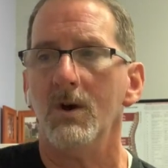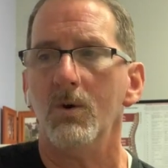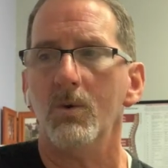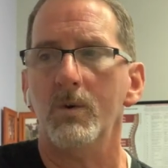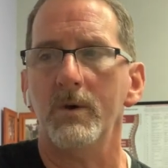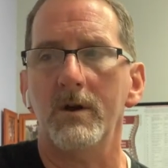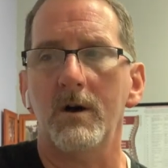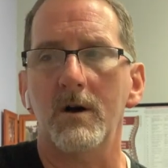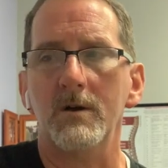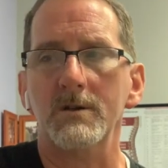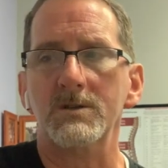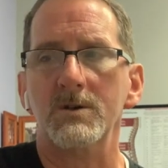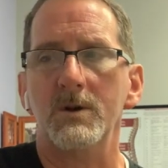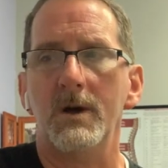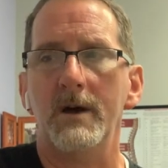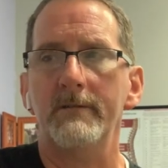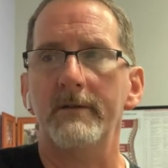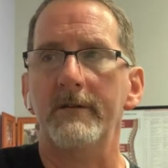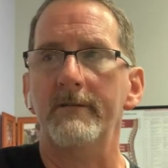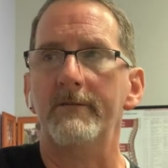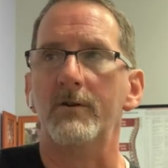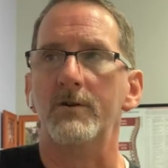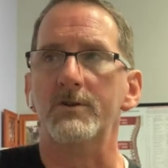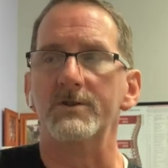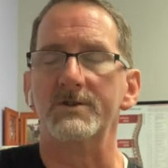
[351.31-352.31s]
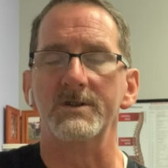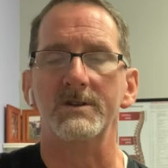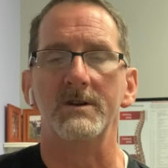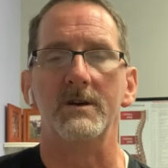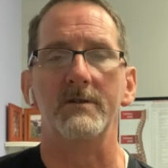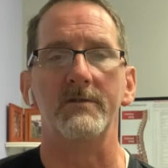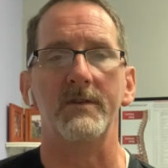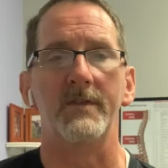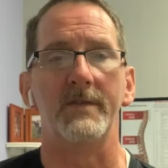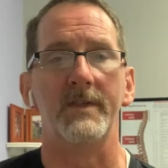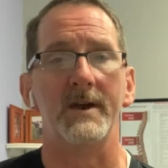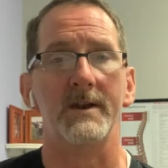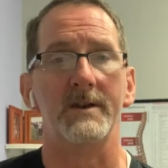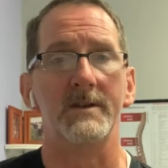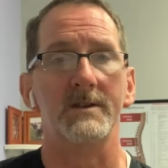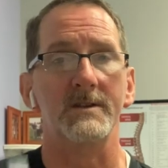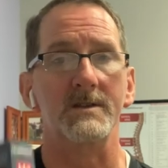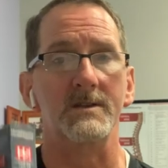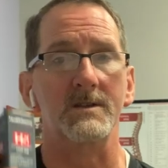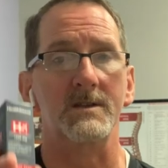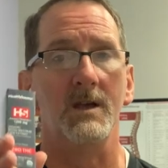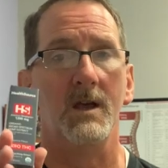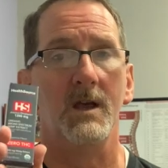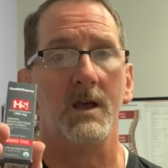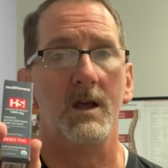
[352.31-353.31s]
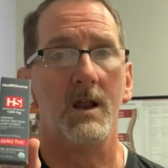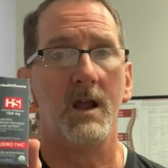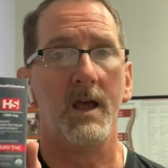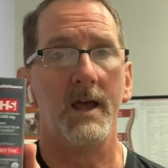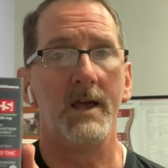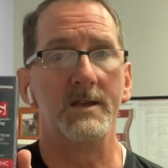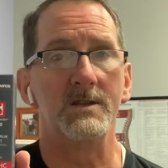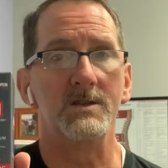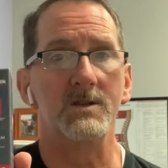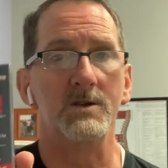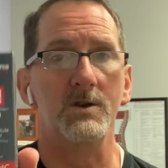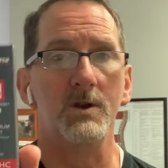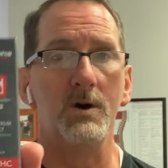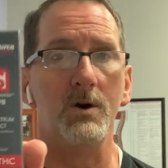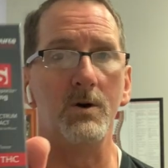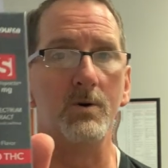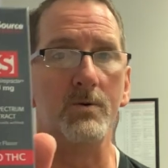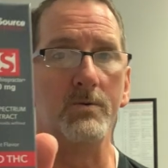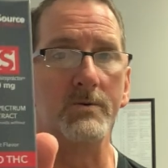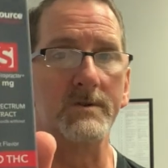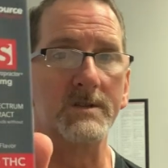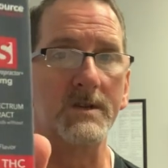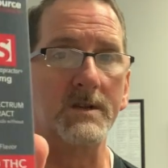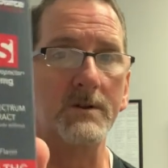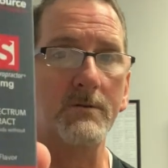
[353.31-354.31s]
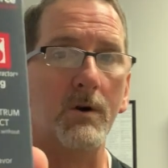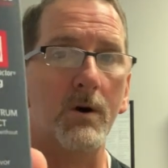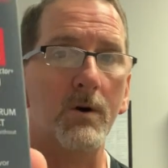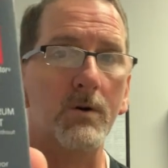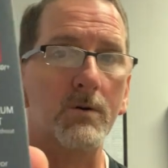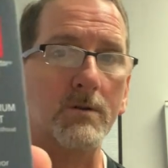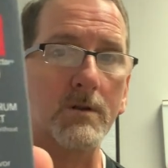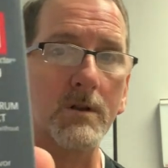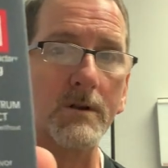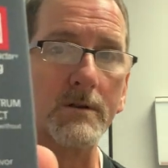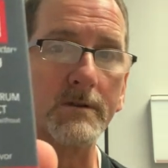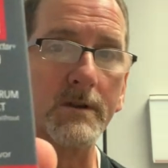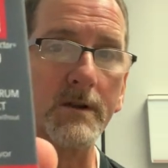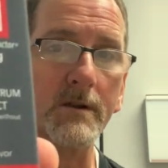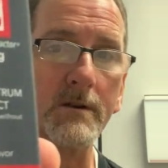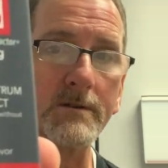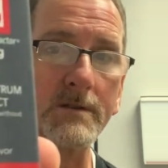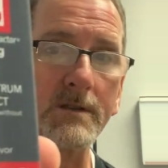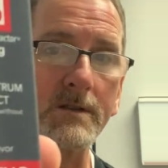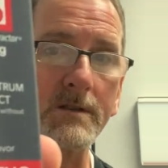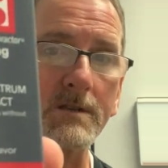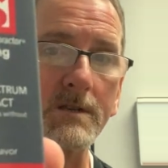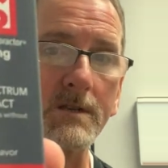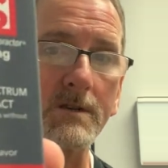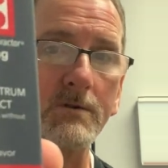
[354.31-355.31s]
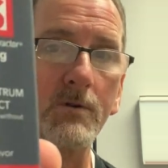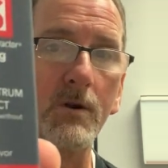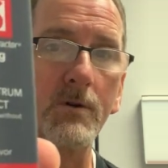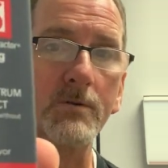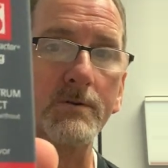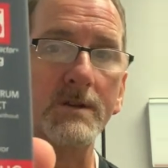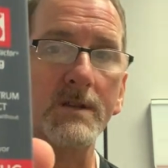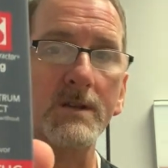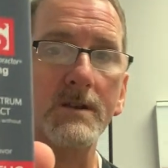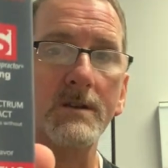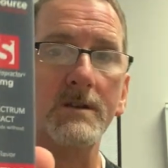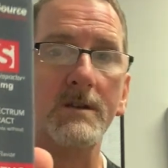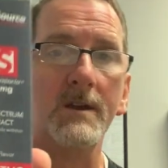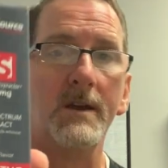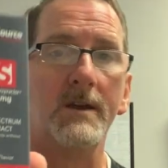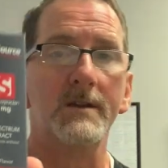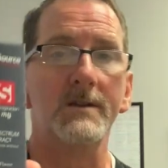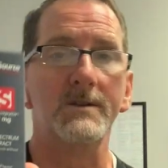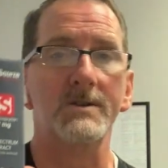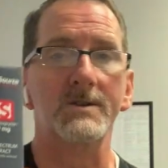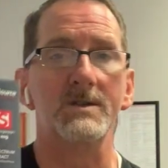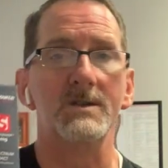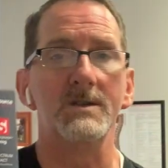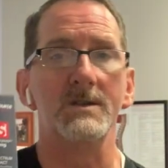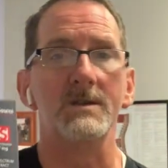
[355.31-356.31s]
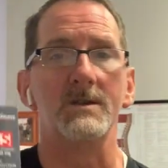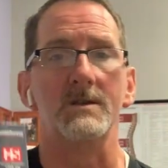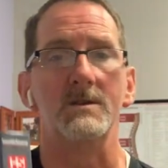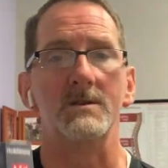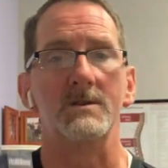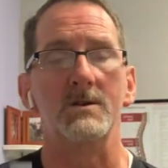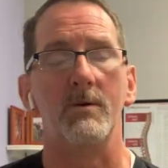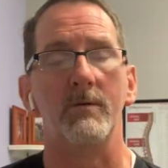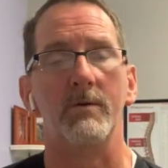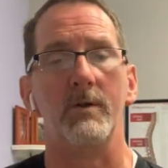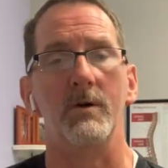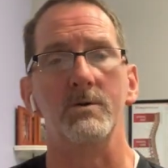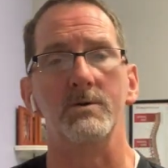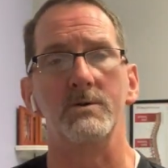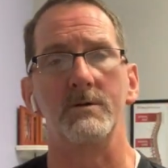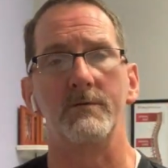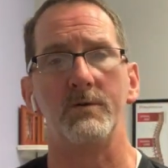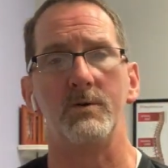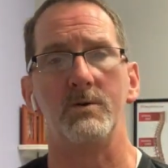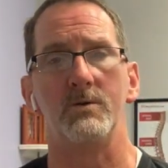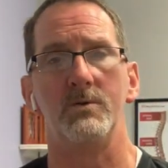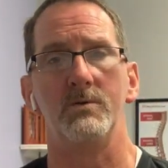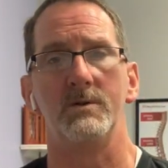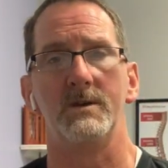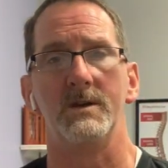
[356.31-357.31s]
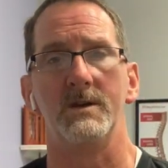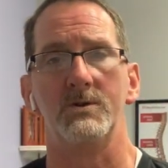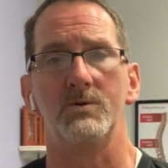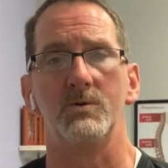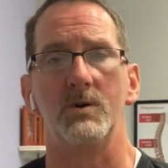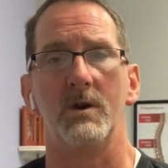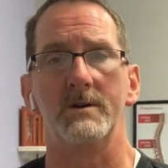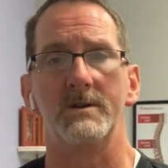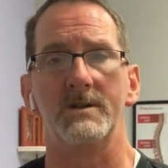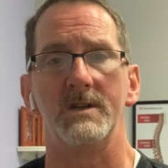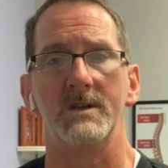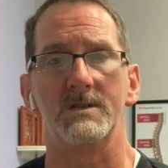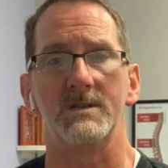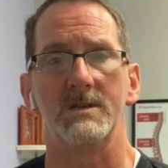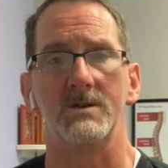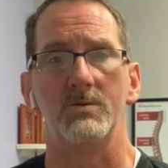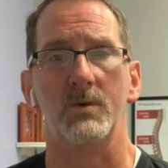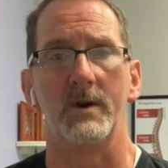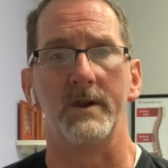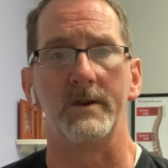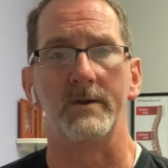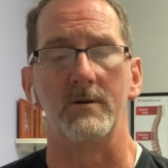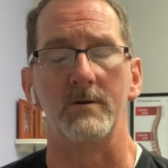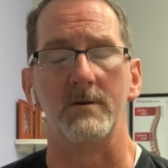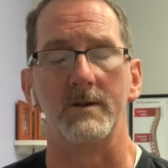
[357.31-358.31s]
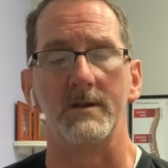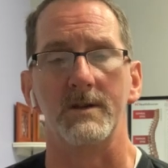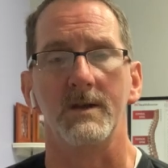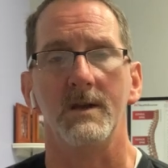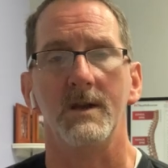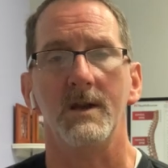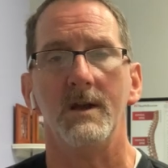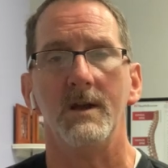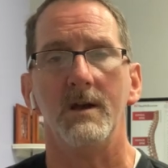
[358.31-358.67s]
We also have a version of it that has zero, look there, it says zero THC. So those of you who get drug tested regularly,